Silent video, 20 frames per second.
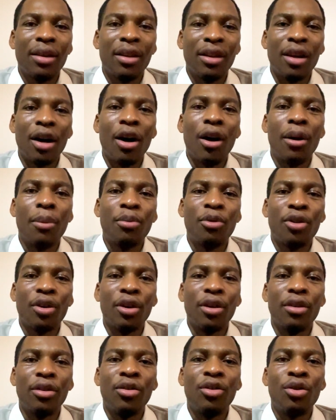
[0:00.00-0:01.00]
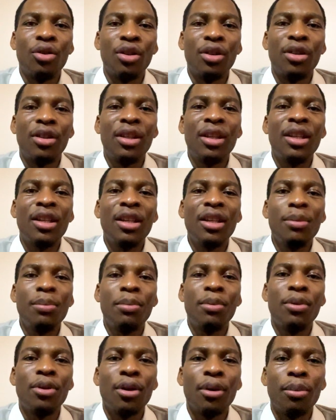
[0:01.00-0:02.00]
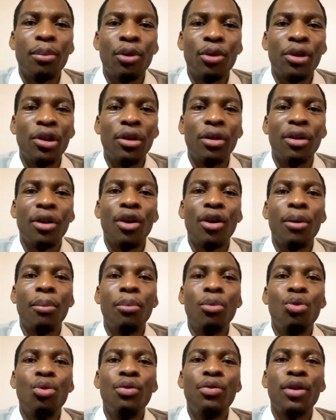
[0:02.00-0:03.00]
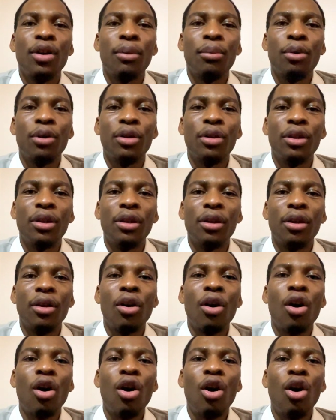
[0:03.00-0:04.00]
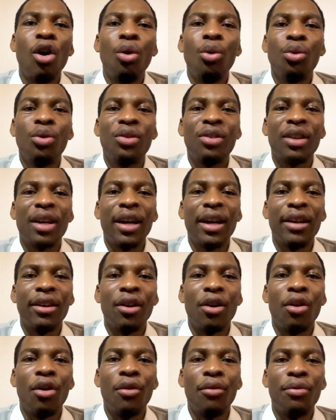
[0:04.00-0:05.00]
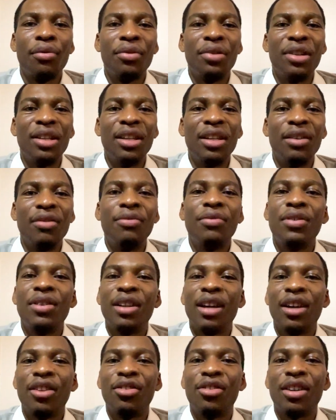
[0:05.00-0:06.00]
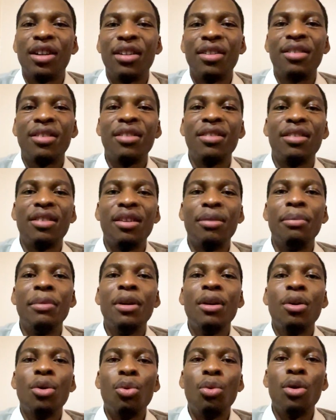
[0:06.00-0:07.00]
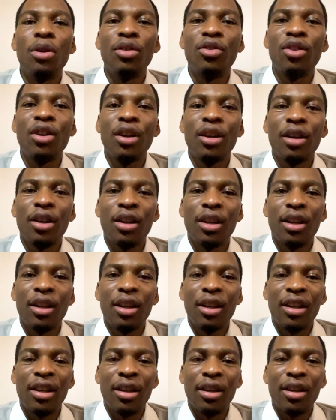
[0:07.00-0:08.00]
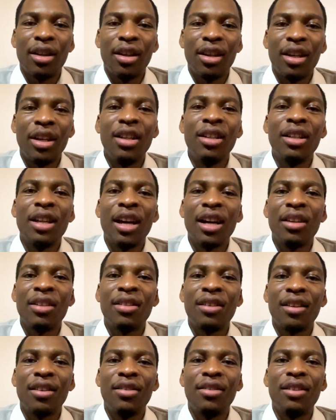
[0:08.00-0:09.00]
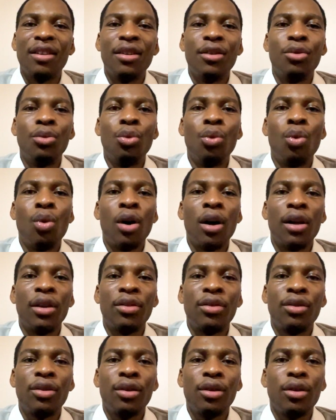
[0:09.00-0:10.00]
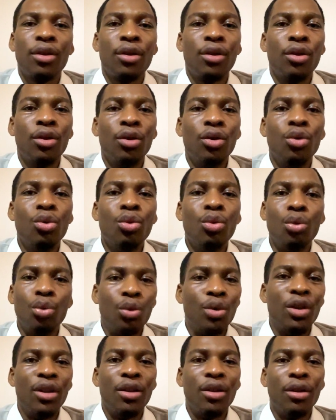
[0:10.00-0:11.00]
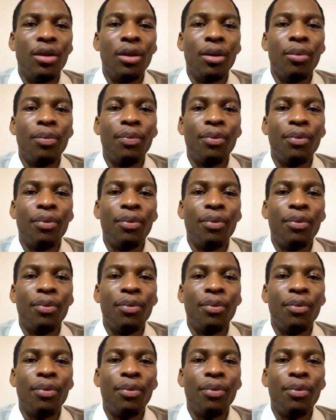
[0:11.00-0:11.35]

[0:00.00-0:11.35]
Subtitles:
the option to keep your money or move your money outside of the financial system, which in essence is what you really